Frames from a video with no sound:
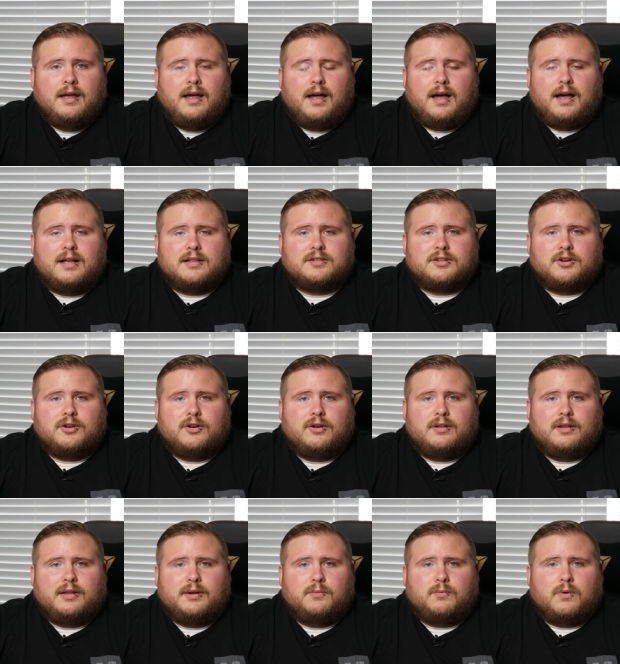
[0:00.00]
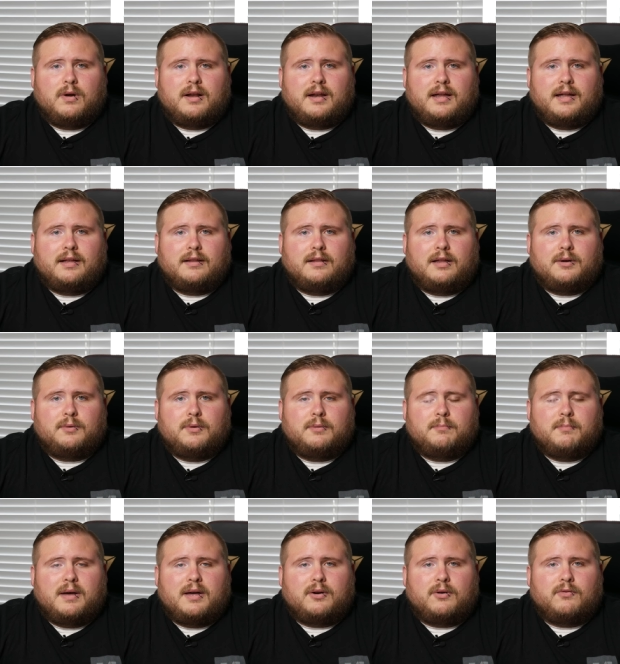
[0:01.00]
Uh, it's currently running liquid
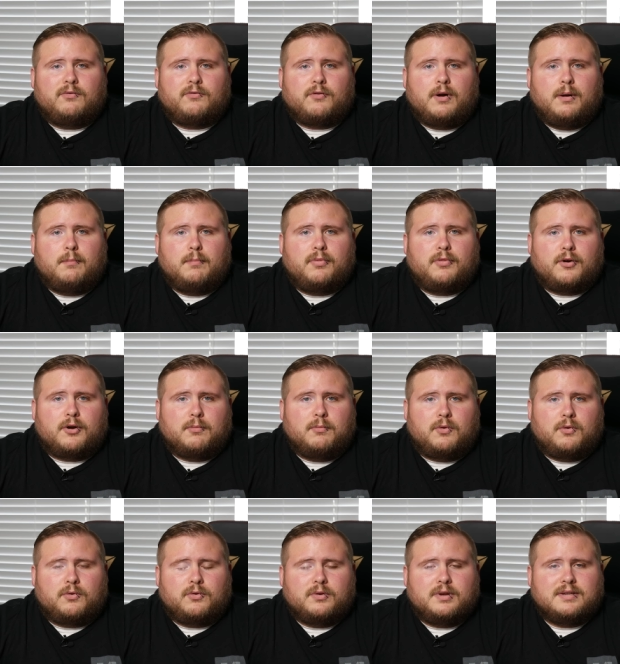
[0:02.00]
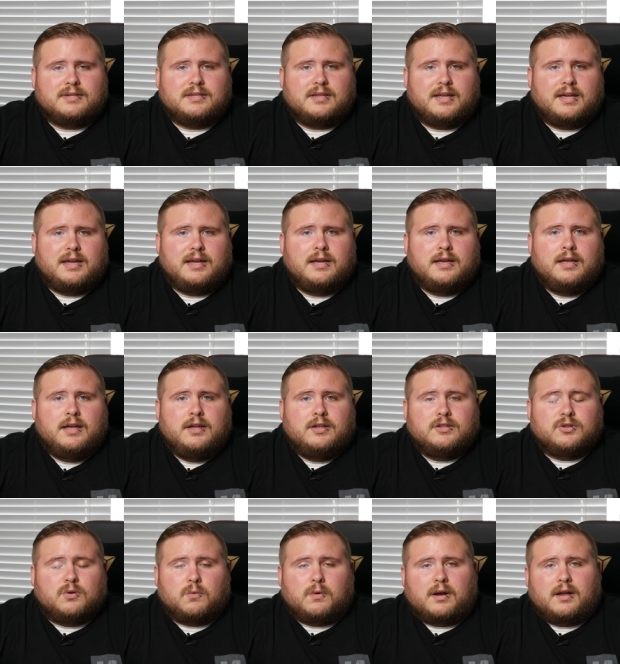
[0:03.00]
metal from Thermal Grizzly.
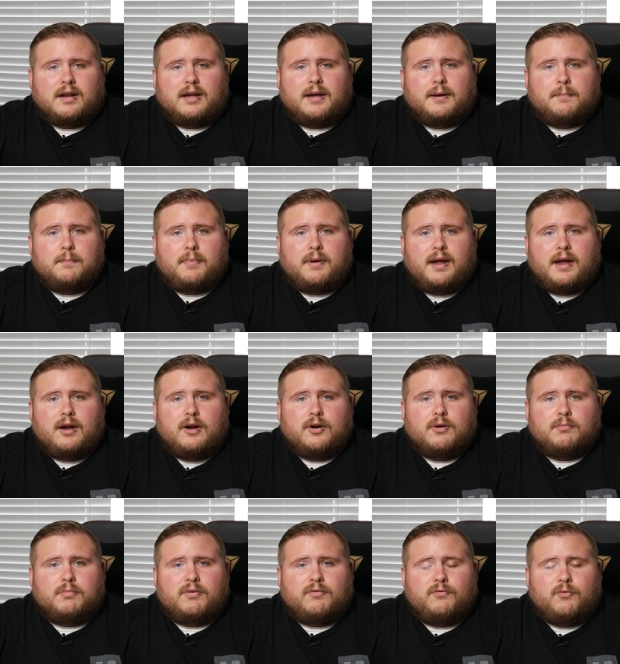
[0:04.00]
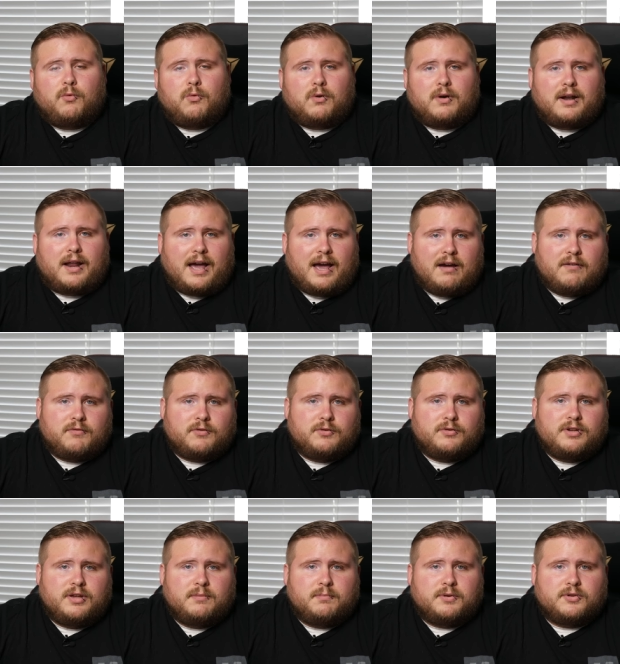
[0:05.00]
So we're going to compare before and after
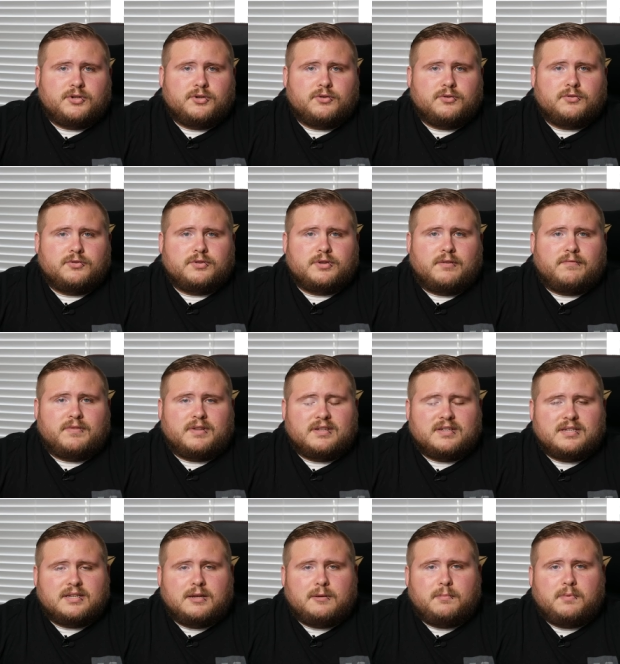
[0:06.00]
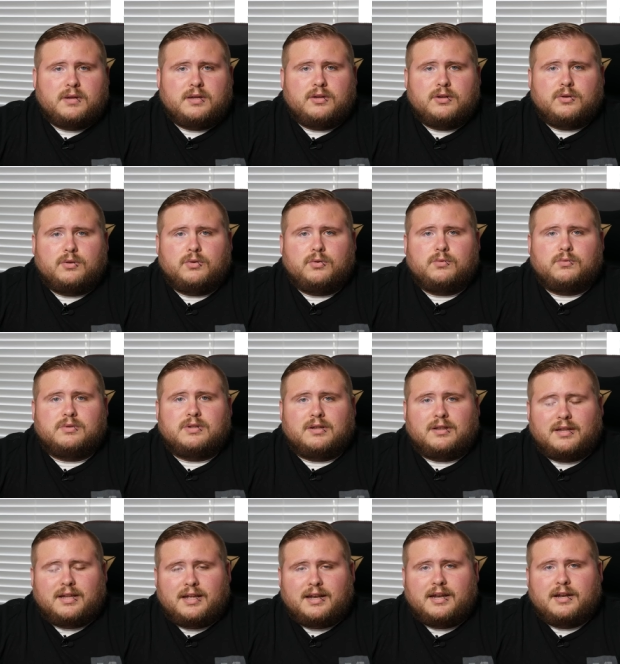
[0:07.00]
temperatures of this CPU
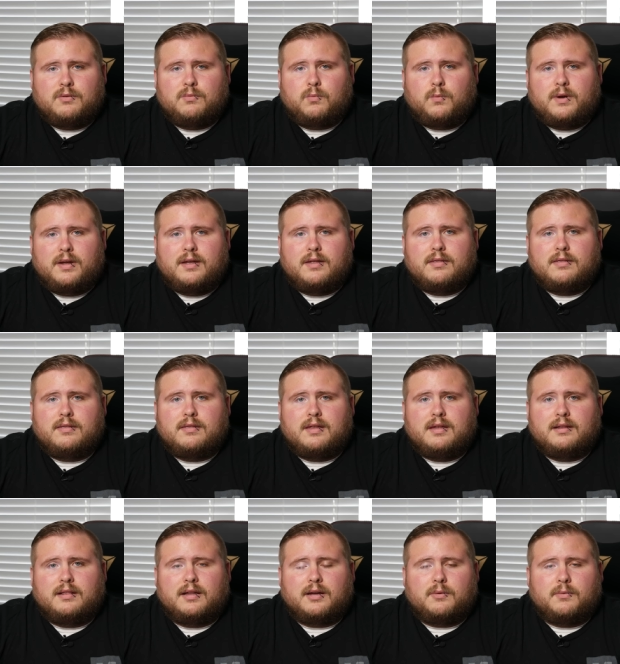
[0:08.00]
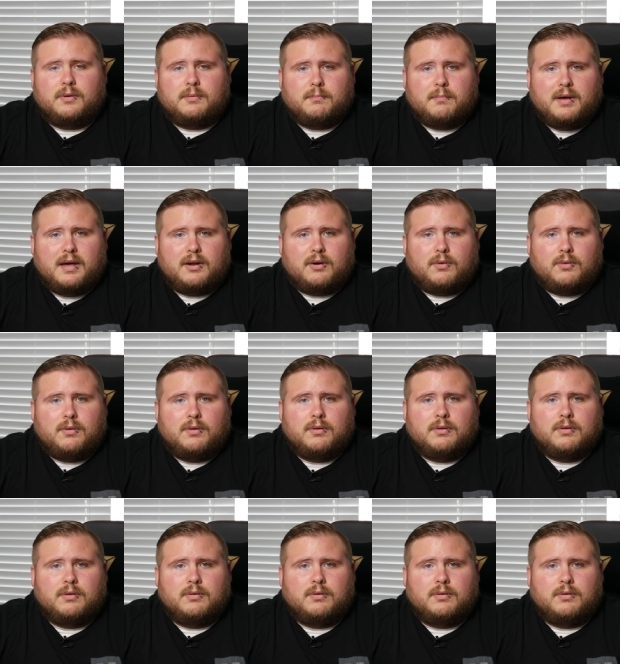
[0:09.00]
delided with the liquid metal,